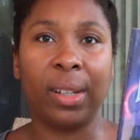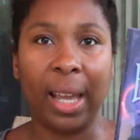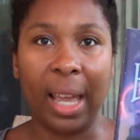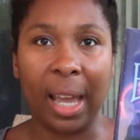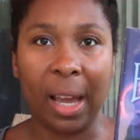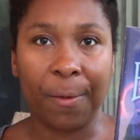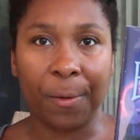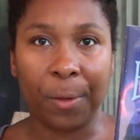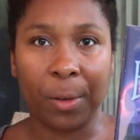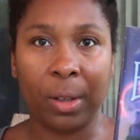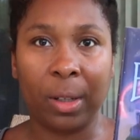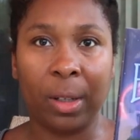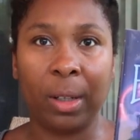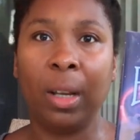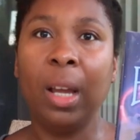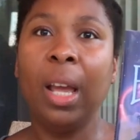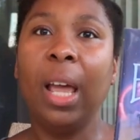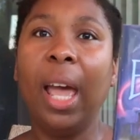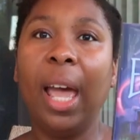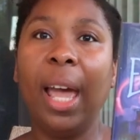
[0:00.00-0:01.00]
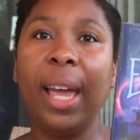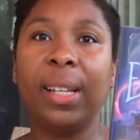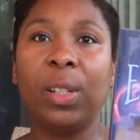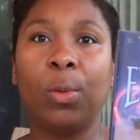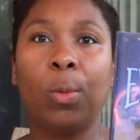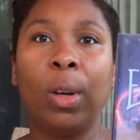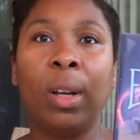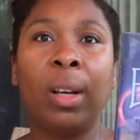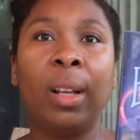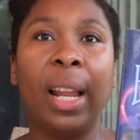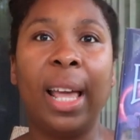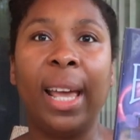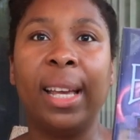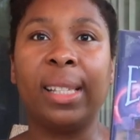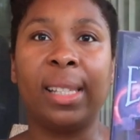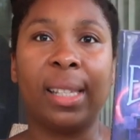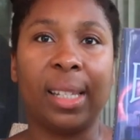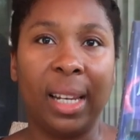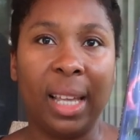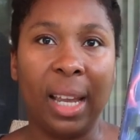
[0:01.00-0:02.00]
to africa as well
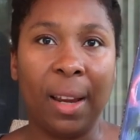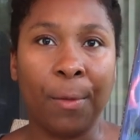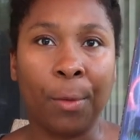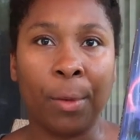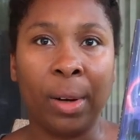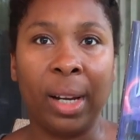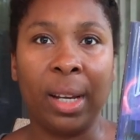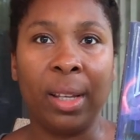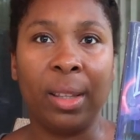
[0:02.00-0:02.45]
as slavery